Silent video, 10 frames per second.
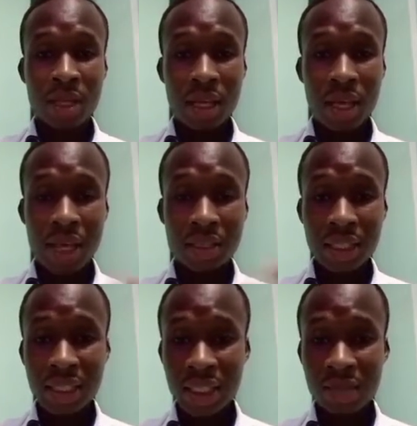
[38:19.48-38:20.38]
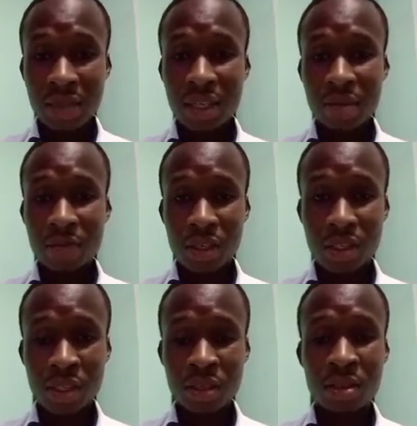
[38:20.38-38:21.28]
us identify the
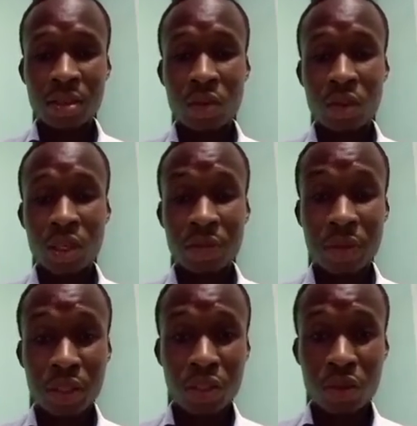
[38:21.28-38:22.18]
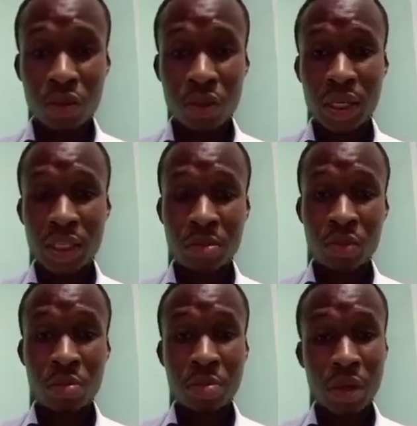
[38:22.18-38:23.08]
infection or the infectious organism or
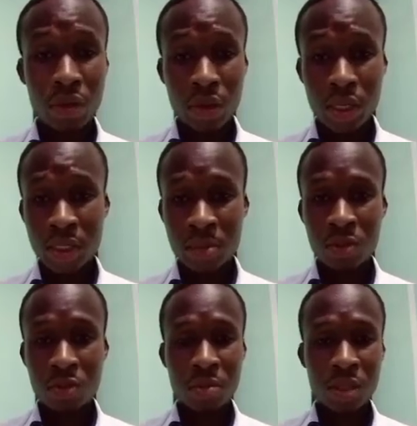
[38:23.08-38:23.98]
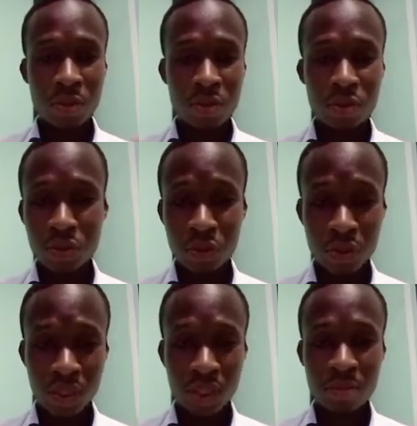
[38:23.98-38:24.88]
microorganism to be able to treat
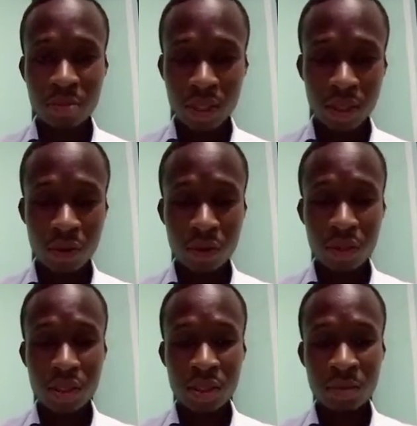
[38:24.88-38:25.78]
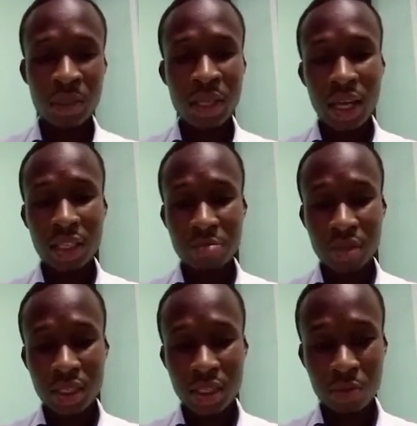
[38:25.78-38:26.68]
the condition as best
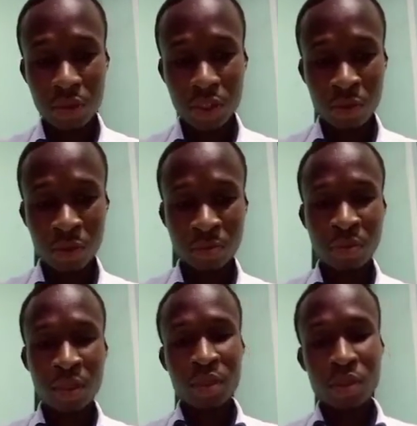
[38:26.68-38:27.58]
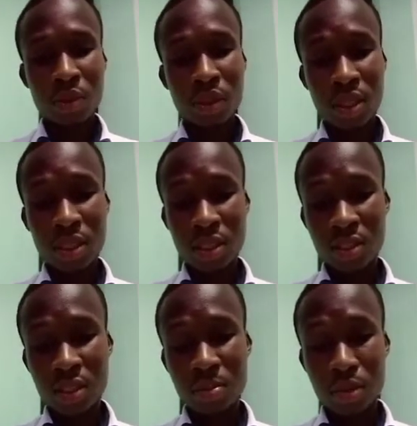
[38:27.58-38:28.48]
as possible. So the signs and
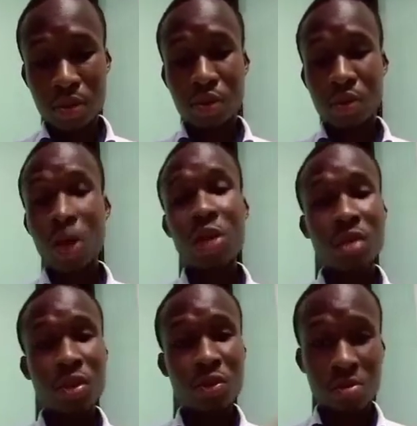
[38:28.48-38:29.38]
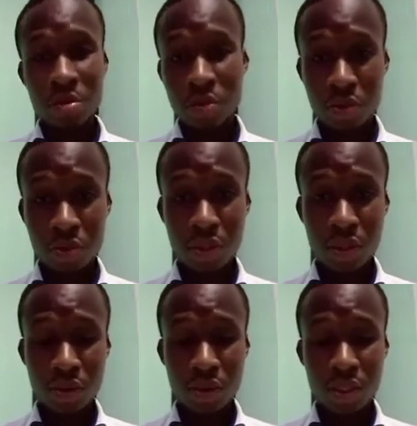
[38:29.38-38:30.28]
symptoms also helps us to be able to treat the
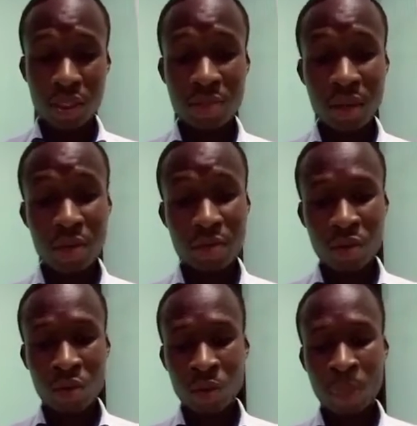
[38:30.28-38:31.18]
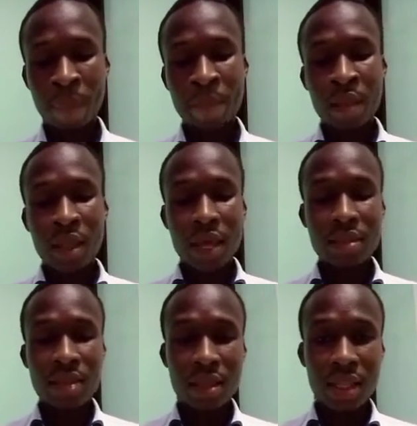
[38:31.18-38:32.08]
condition very, very well.
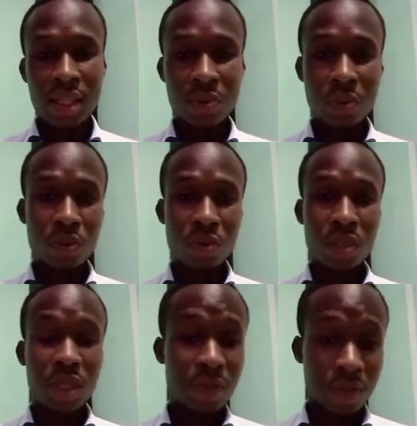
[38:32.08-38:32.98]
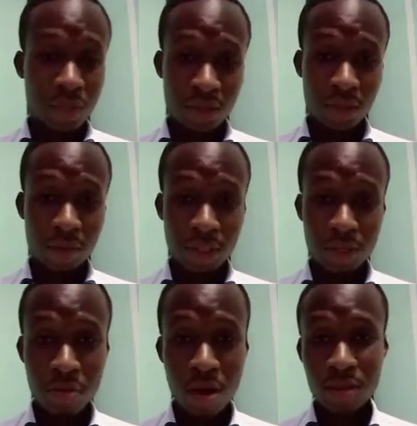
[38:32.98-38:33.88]
Aside that, we could, if it's the
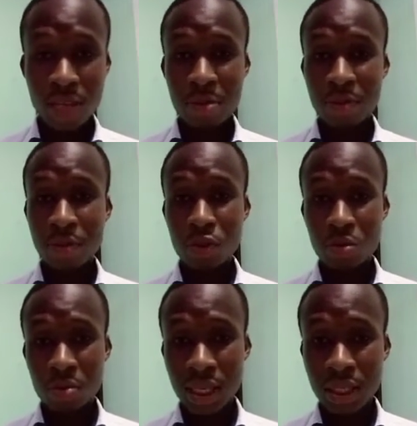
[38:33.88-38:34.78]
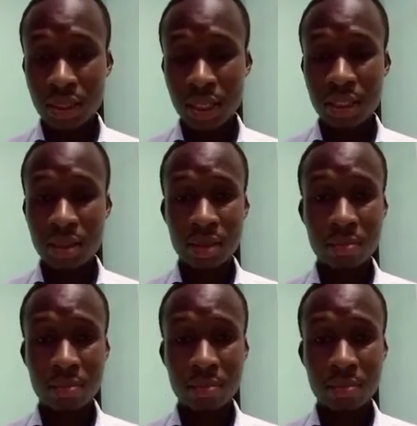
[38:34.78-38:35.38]
vertebral type of osteomyelitis, that's the